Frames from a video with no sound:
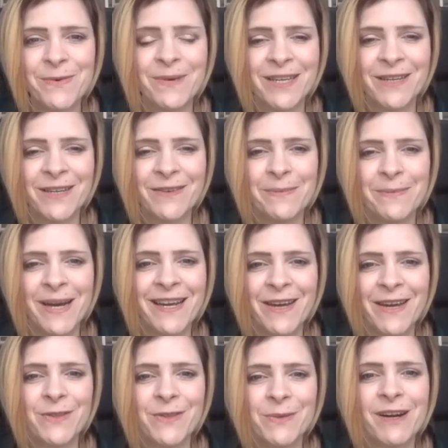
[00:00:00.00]
you look back
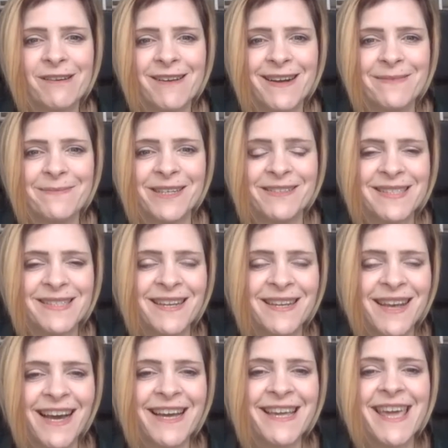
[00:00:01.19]
over the program as
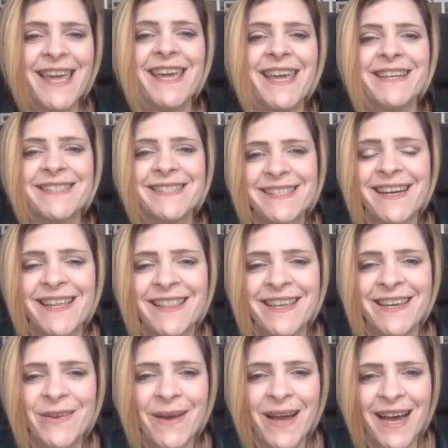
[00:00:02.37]
a key insight
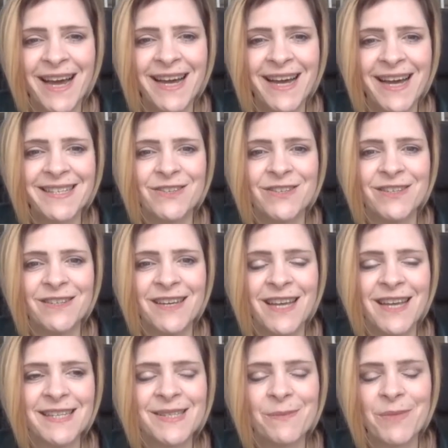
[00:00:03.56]
that you had, or
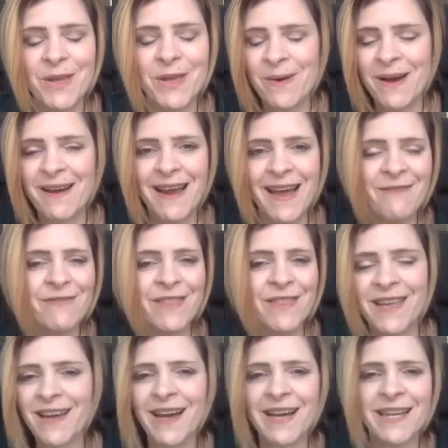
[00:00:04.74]
something where everything
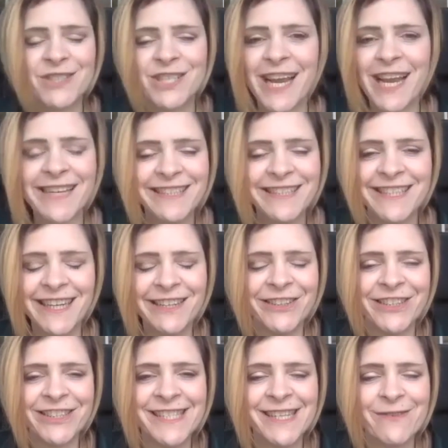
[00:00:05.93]
kind of changed and it
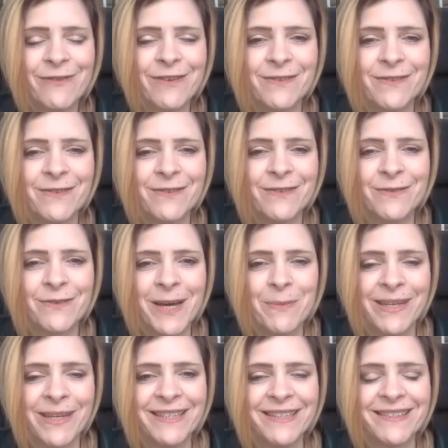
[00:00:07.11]
looked different from
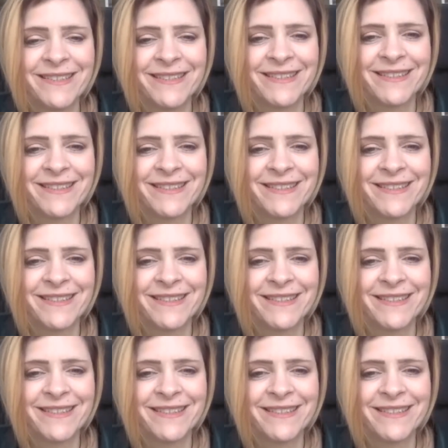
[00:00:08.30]
that point?